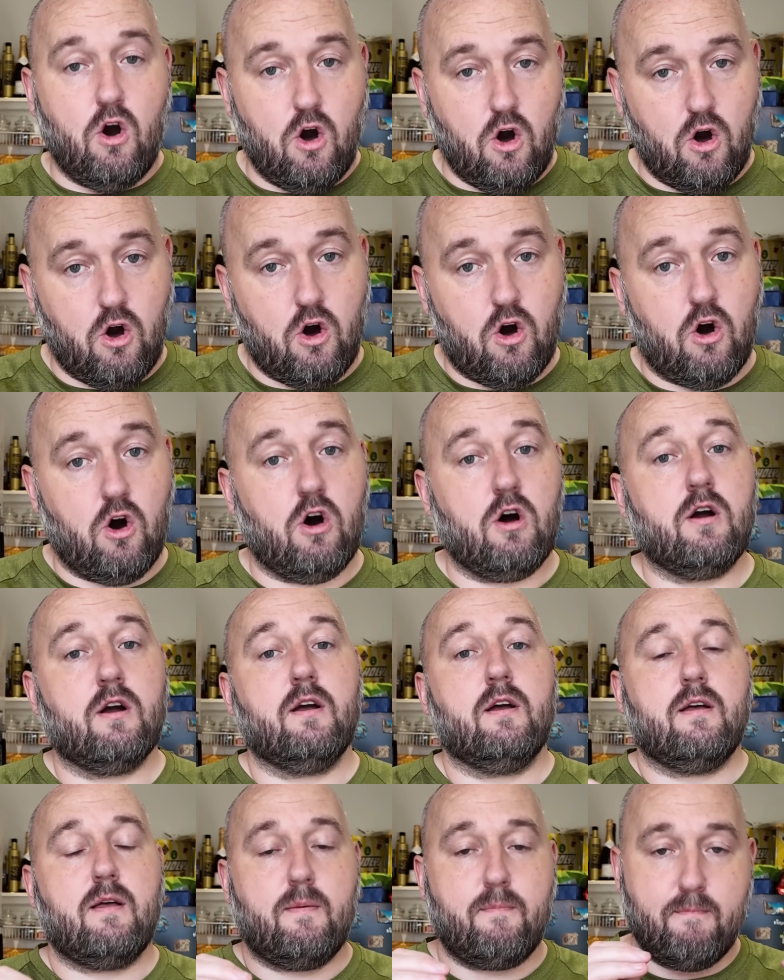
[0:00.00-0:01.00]
or
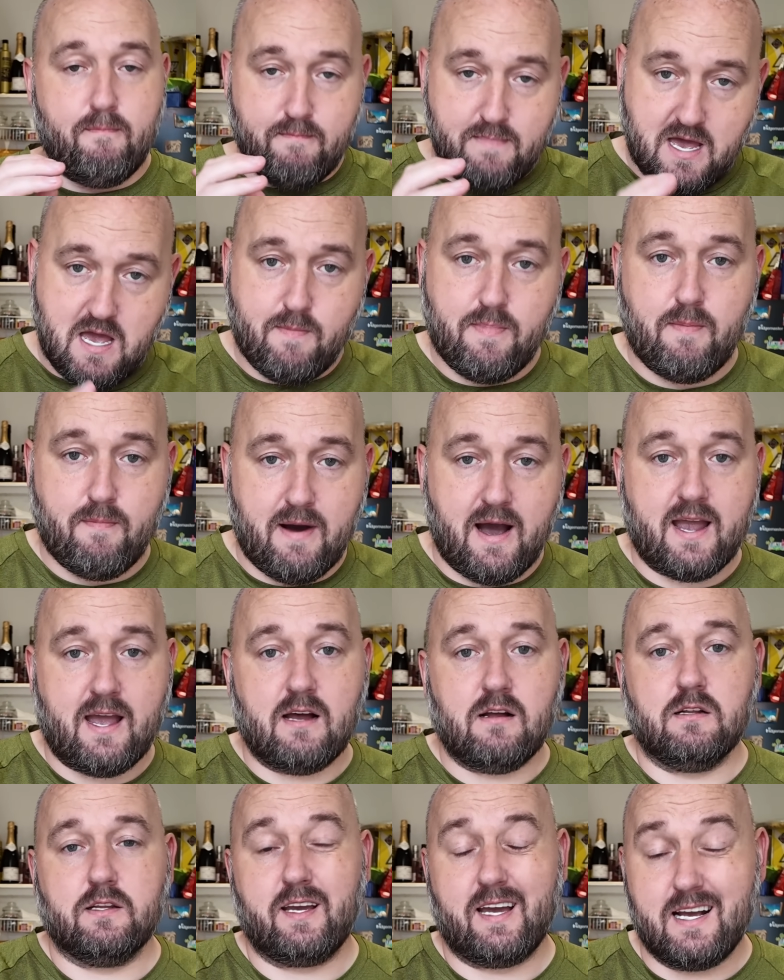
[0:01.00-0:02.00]
maybe my
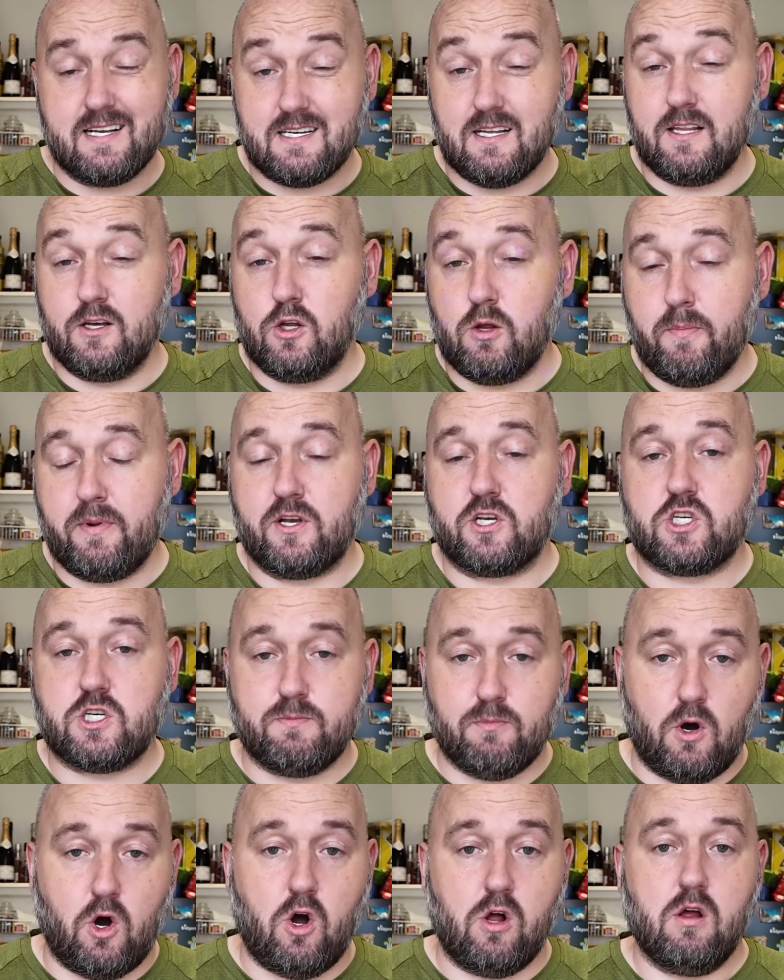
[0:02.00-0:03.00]
Aldi is a little bit
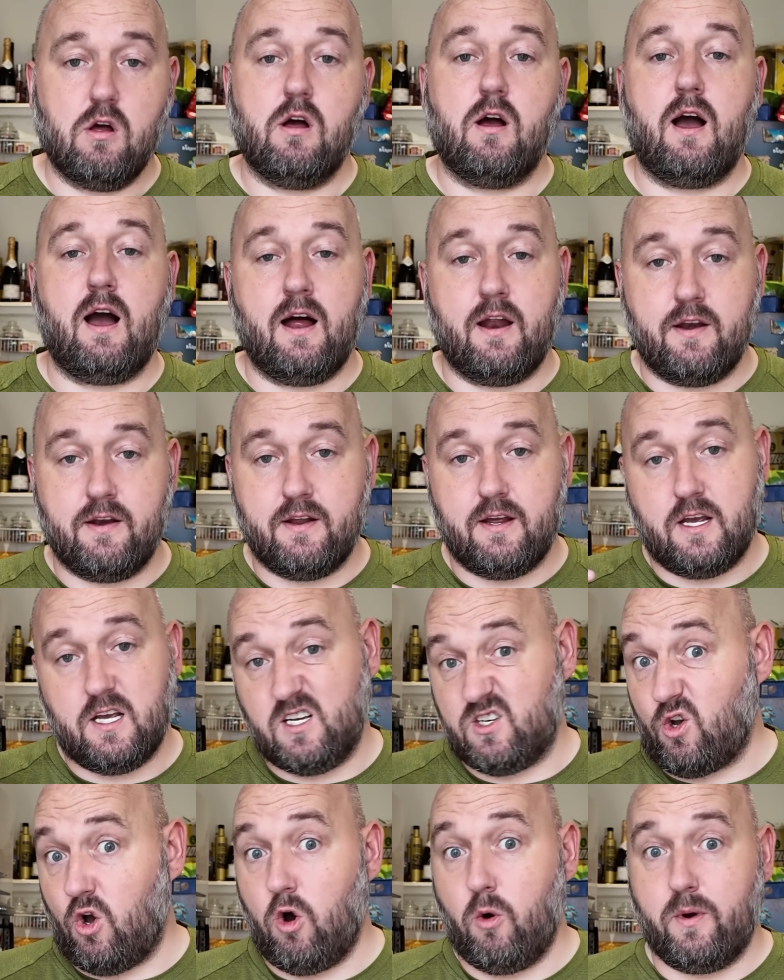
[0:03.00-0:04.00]
smaller and
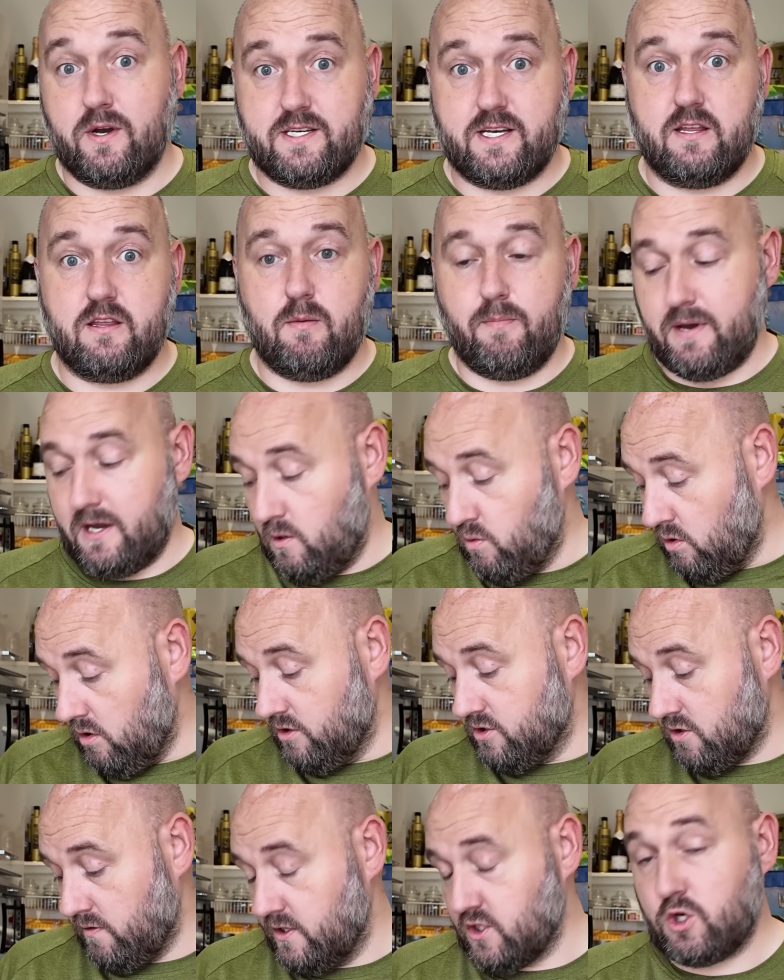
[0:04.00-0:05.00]
it's always in the big
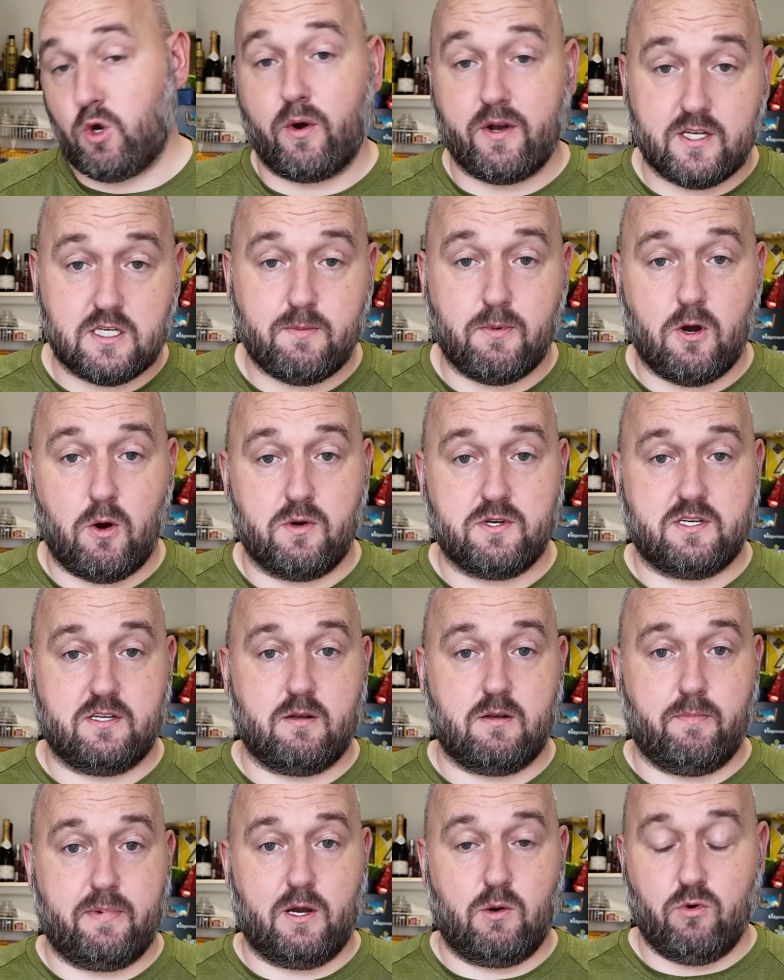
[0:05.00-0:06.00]
ones, or it's going to be always in
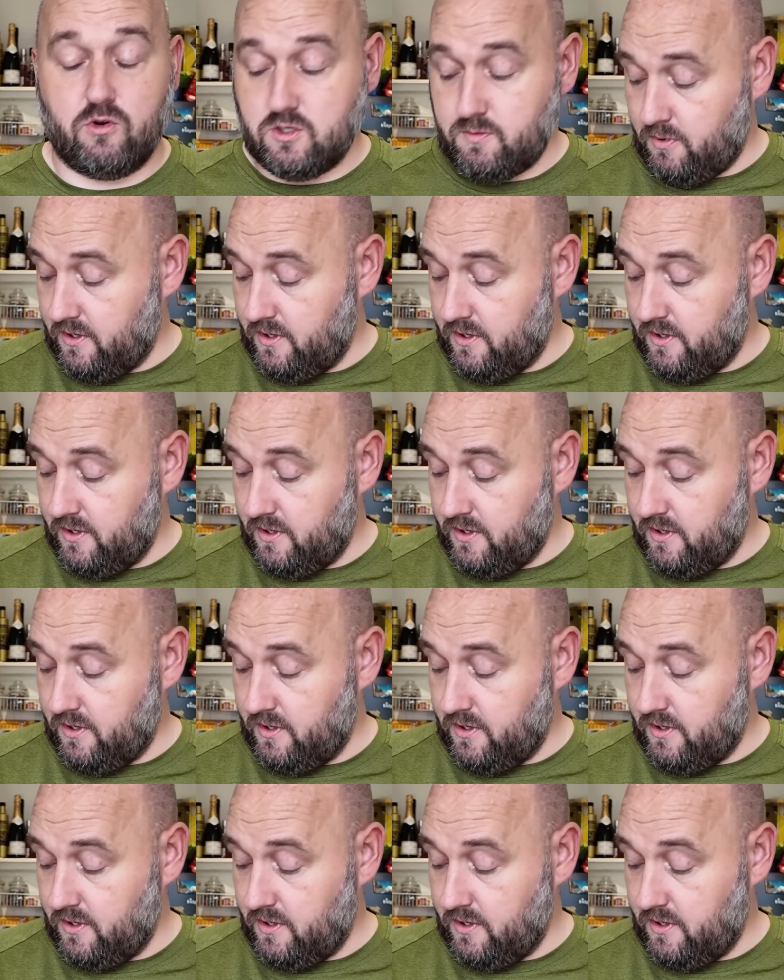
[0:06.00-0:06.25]
the big ones.